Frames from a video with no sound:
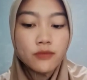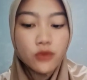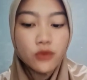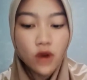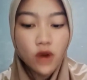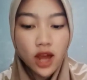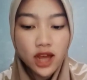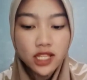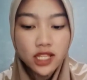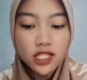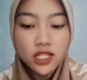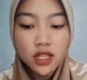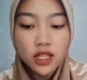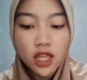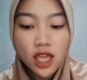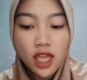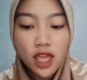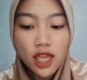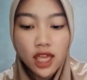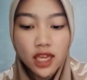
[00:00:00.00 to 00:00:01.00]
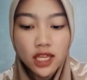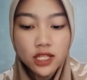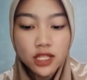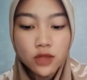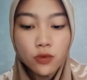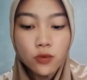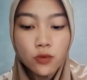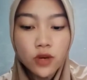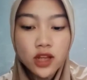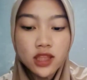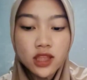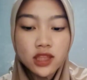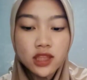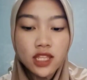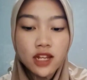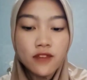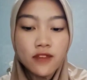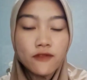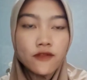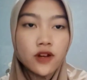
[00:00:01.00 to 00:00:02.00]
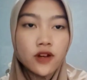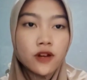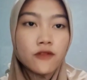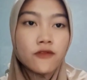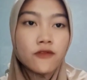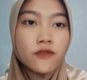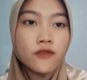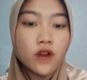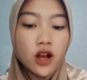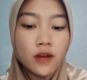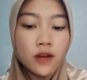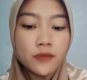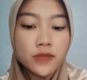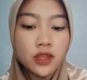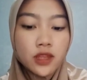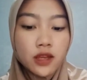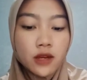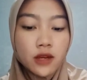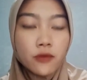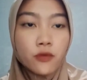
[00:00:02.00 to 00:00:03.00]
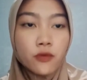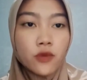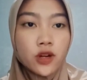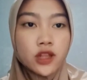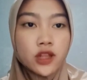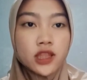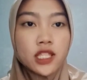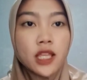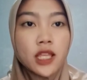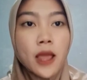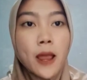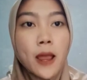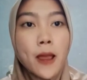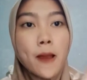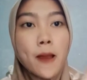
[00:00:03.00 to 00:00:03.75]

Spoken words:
Brunch is a word derived from the words